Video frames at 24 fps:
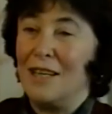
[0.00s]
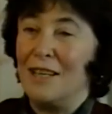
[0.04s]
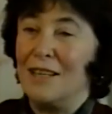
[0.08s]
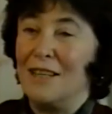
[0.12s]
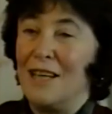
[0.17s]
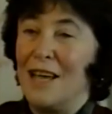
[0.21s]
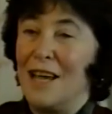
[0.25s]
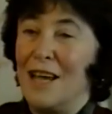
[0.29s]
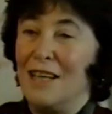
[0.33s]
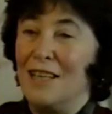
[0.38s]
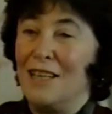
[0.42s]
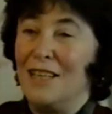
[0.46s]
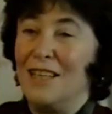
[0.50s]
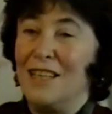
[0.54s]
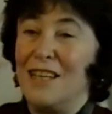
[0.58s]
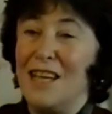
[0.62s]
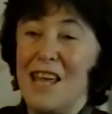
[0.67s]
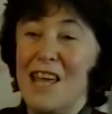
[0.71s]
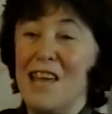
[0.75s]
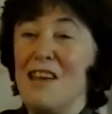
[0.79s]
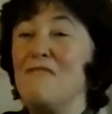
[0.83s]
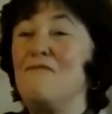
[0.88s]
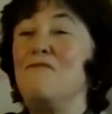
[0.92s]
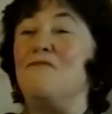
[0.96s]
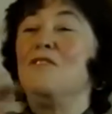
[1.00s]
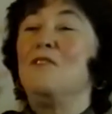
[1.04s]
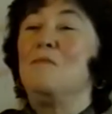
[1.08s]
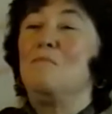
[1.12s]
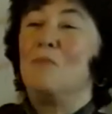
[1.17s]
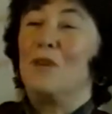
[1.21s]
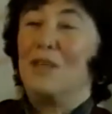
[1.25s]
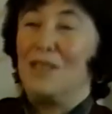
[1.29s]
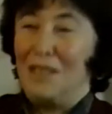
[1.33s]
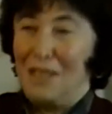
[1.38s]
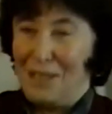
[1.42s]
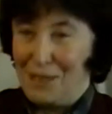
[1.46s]
and I did
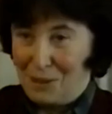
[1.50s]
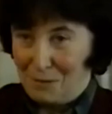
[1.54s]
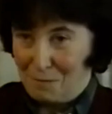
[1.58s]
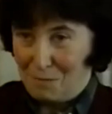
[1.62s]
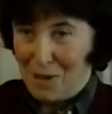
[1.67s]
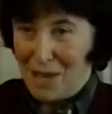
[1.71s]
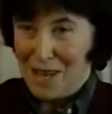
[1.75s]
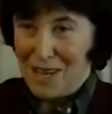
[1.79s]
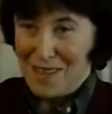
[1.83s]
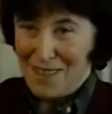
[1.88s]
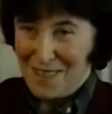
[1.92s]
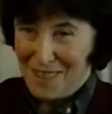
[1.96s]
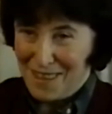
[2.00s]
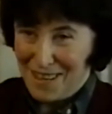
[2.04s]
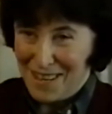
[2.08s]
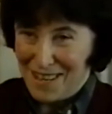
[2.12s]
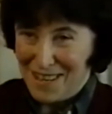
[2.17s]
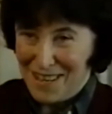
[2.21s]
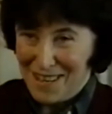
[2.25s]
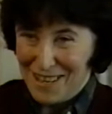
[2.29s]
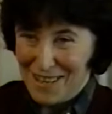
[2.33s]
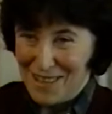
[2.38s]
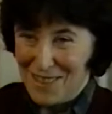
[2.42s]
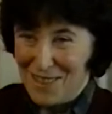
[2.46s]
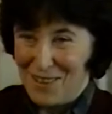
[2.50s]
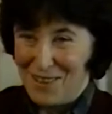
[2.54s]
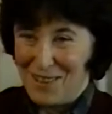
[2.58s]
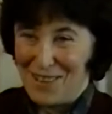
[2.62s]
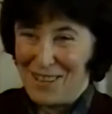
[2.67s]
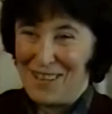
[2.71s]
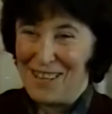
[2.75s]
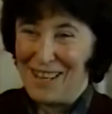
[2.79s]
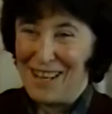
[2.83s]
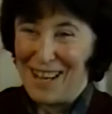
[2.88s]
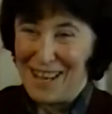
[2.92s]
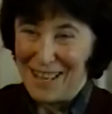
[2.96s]
everybody's painting in the
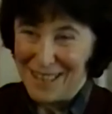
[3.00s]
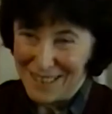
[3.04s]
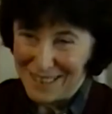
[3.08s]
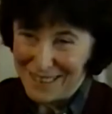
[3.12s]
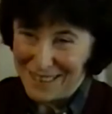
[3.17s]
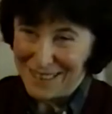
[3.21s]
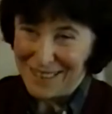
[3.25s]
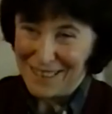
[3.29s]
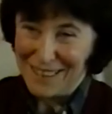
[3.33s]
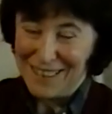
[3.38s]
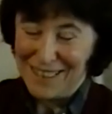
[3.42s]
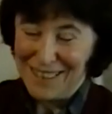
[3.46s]
class.